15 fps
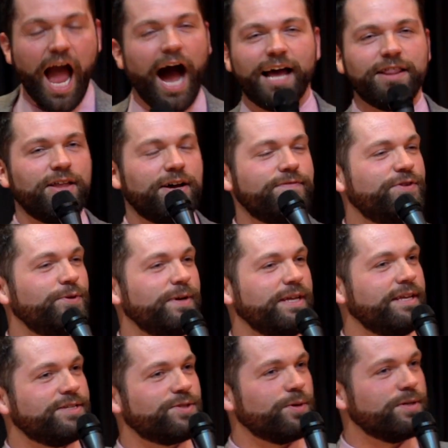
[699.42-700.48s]
I love doing
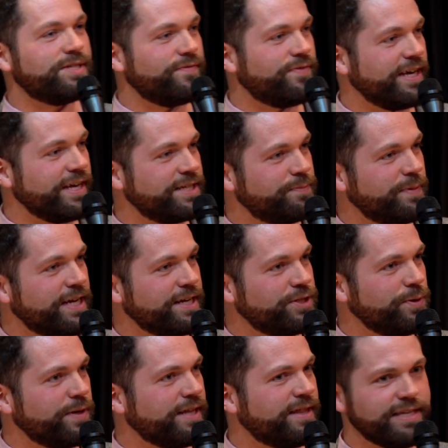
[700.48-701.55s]
these sorts of things
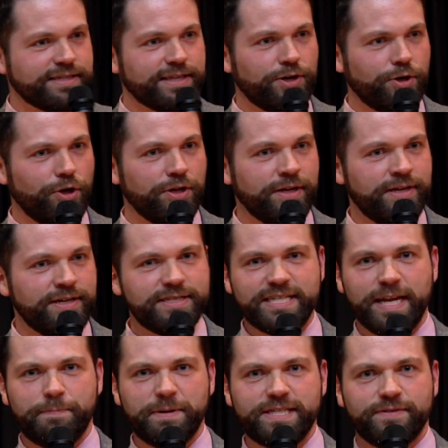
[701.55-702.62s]
because you get these little
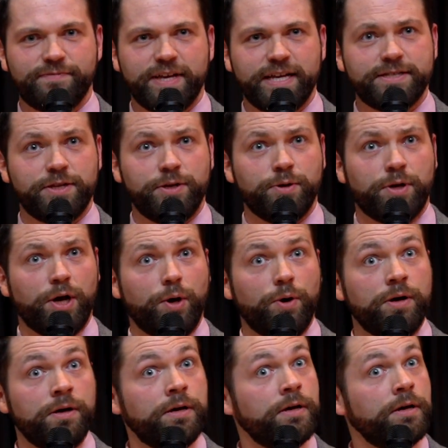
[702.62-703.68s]
snippets of things and you
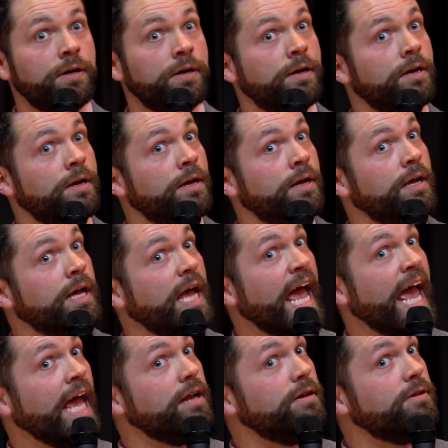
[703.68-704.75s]
go,
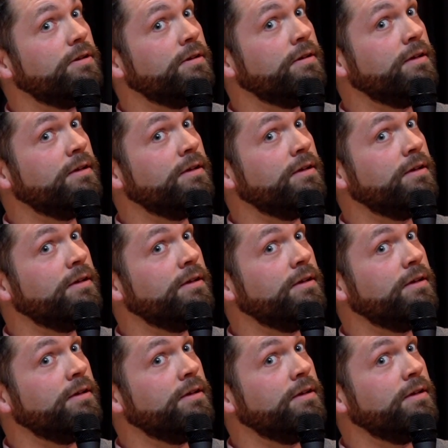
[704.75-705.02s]
and?